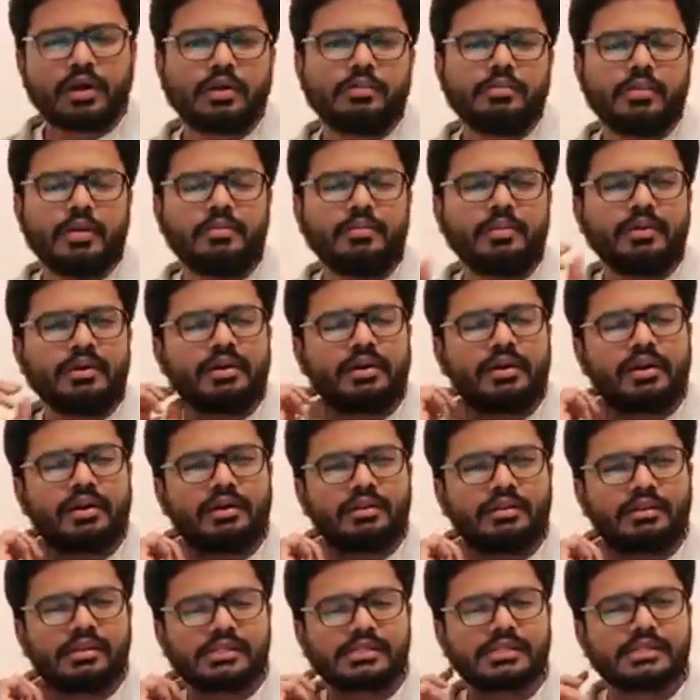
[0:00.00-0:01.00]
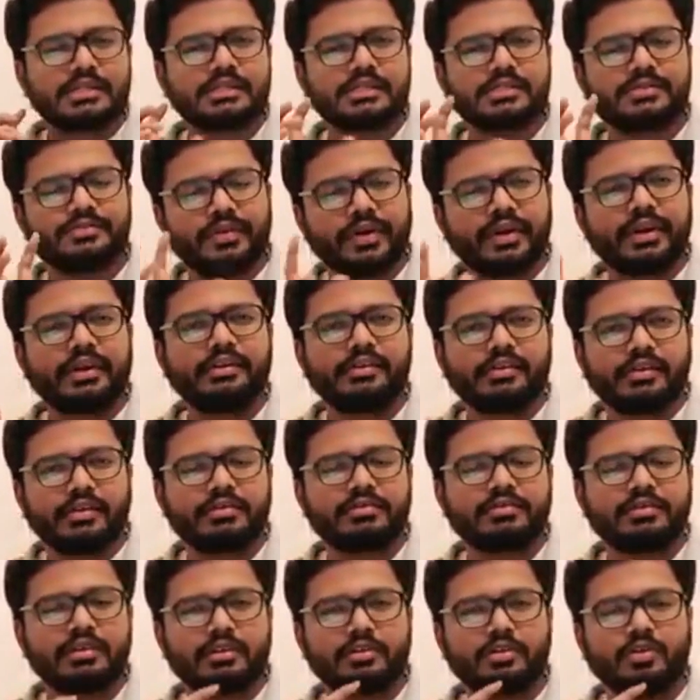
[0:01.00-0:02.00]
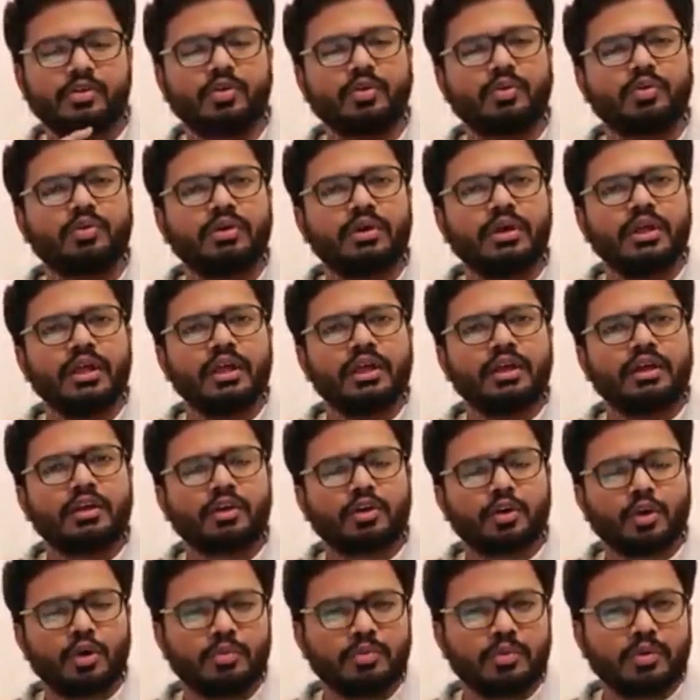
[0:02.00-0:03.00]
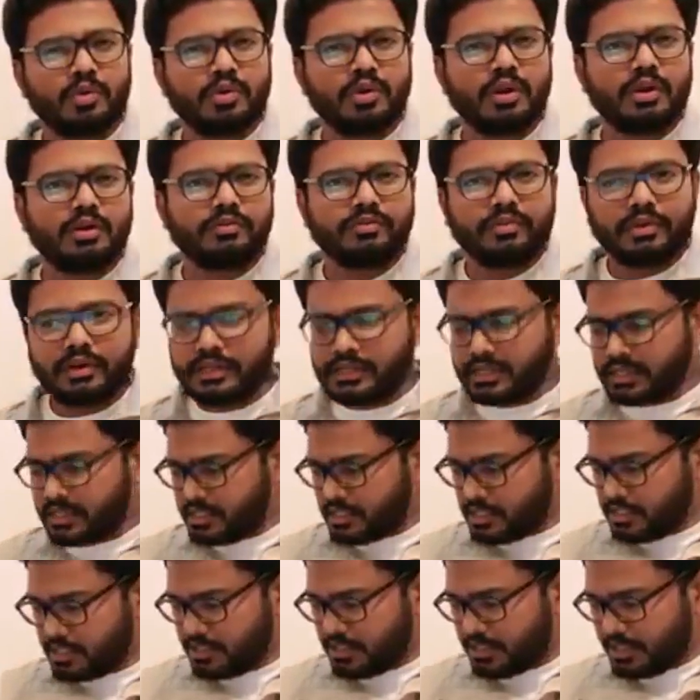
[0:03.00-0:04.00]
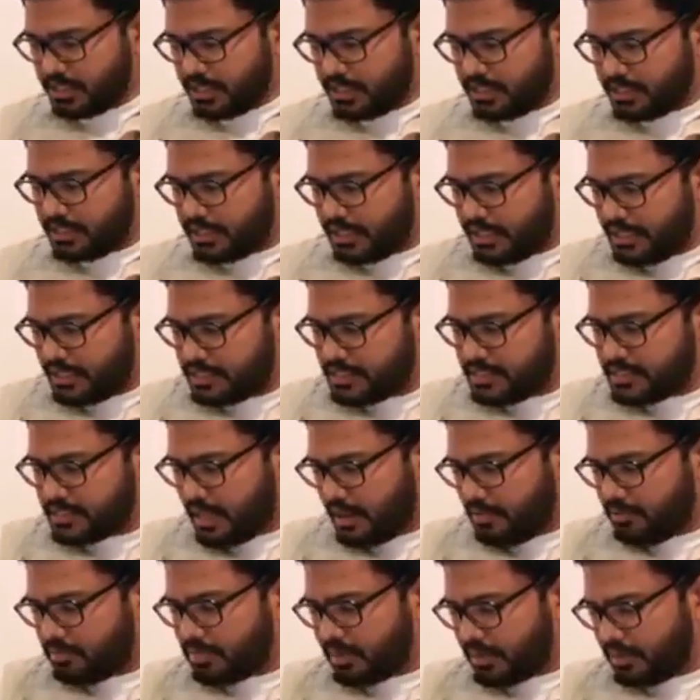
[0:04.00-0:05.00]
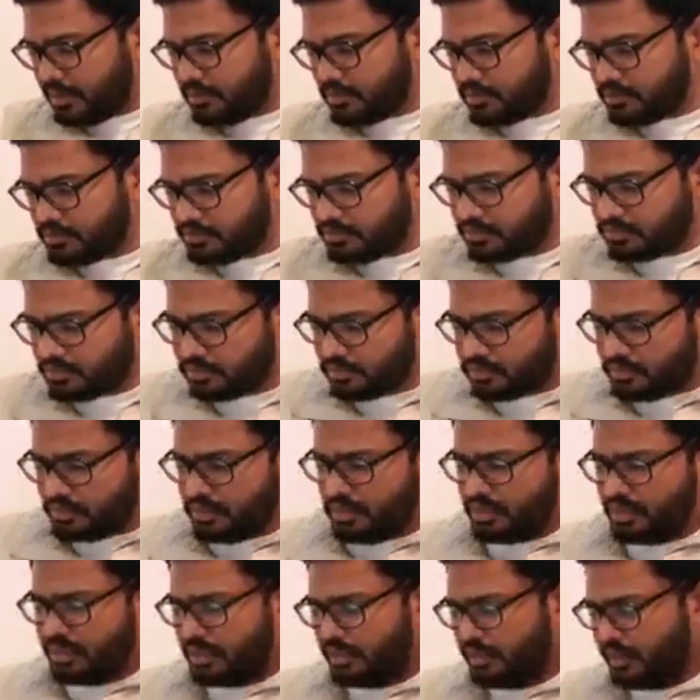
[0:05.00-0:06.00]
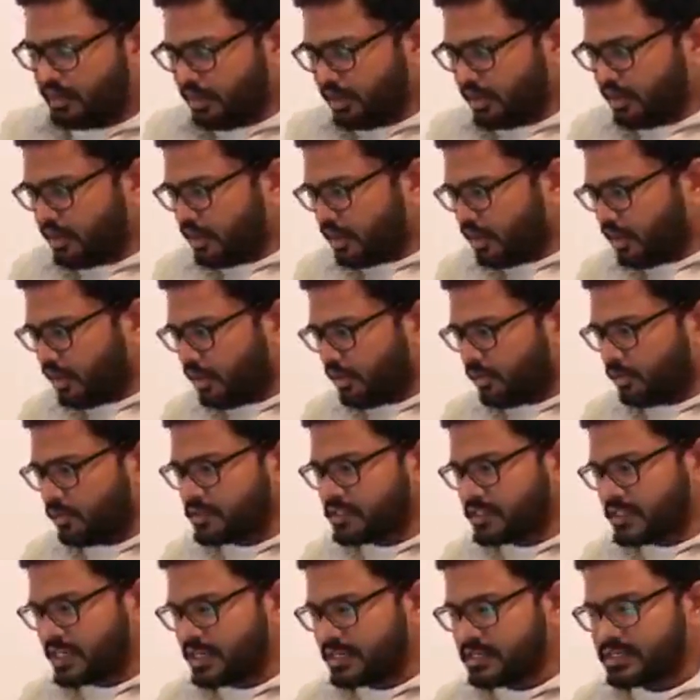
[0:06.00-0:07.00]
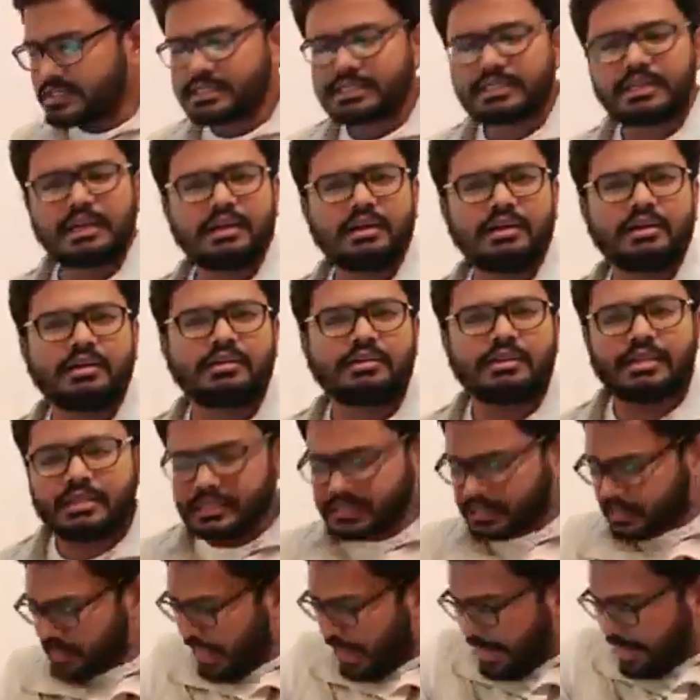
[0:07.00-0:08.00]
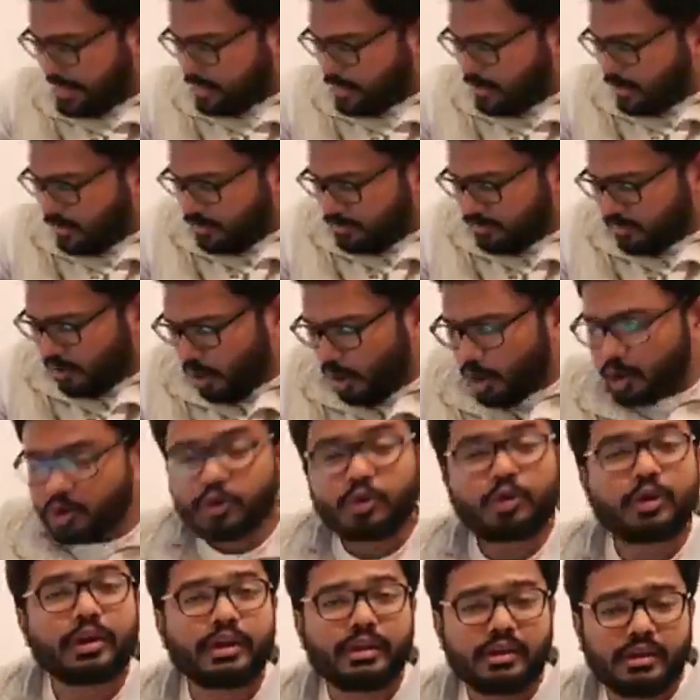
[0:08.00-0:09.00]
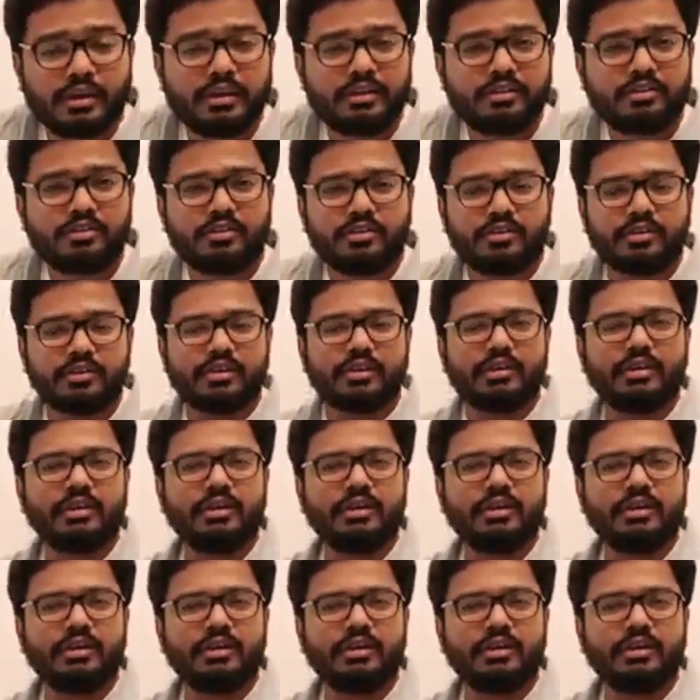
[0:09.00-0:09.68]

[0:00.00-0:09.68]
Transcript: remember, this is very interesting to know. Glomerular filtration rate is something uh, which is uh, this kind of auto-regulation.